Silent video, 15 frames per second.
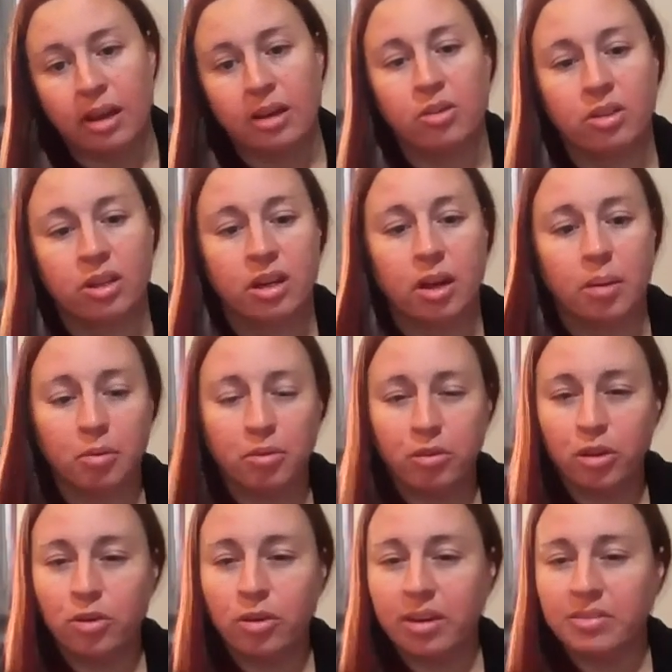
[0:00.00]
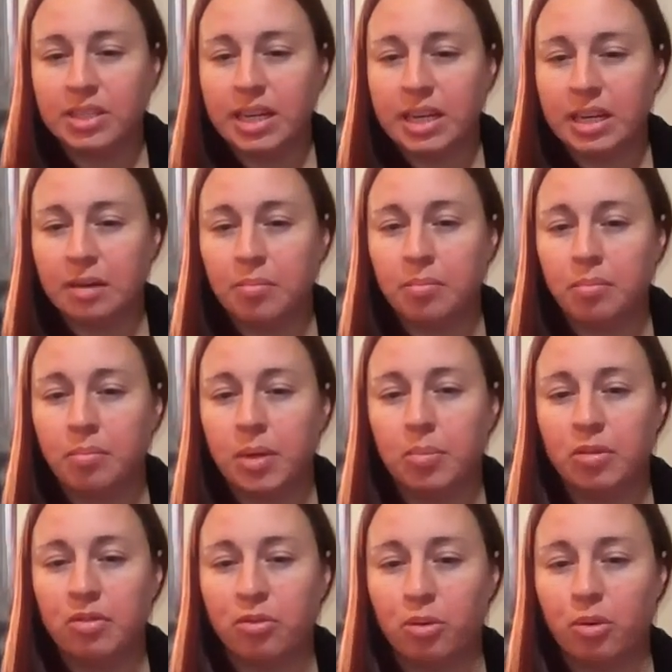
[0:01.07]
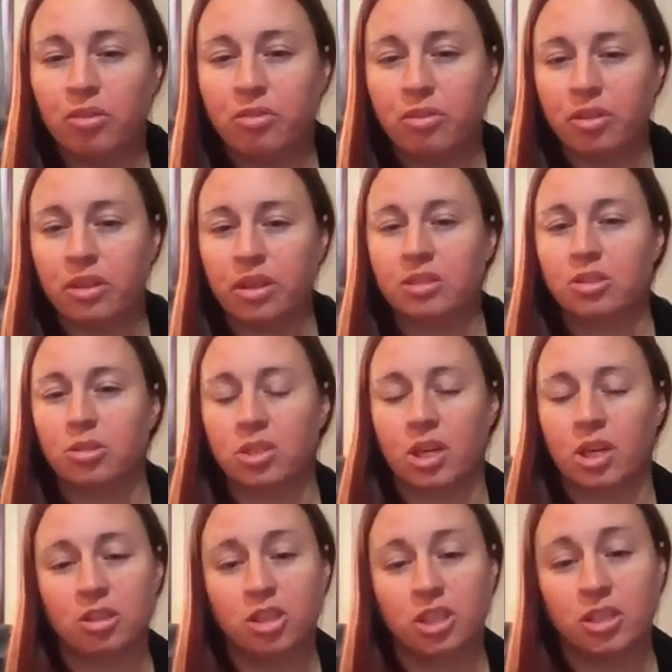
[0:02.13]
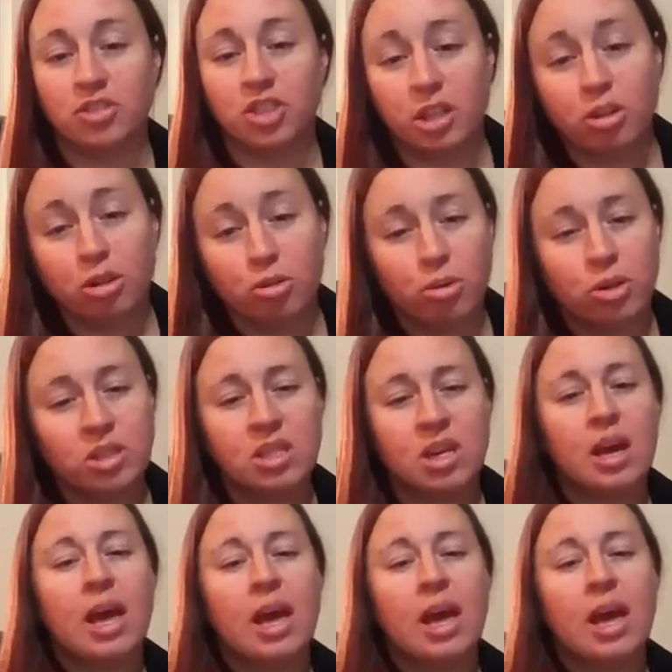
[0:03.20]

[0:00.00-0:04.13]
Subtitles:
I know that a couple of you have taken me before for the Sociology of Gender course,